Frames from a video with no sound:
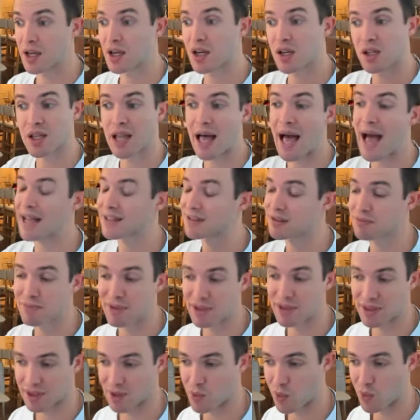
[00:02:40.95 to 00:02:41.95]
class
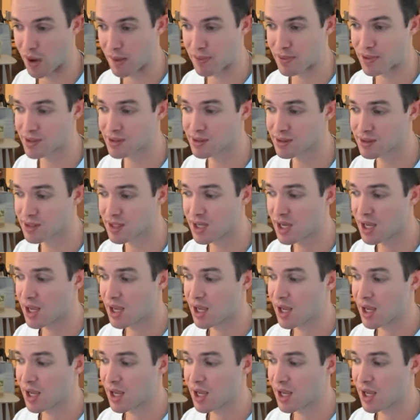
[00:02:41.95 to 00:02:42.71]
mythic weapons,